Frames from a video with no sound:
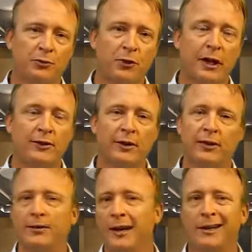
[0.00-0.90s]
phrase
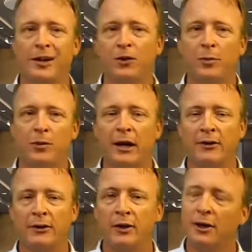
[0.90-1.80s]
like San Diego
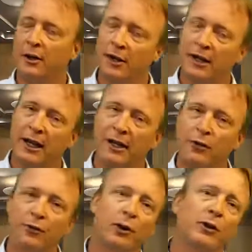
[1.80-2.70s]
Appraiser,
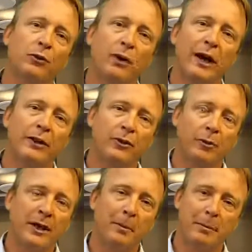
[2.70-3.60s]
and over on the right,
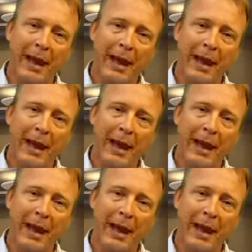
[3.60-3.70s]
there'll be a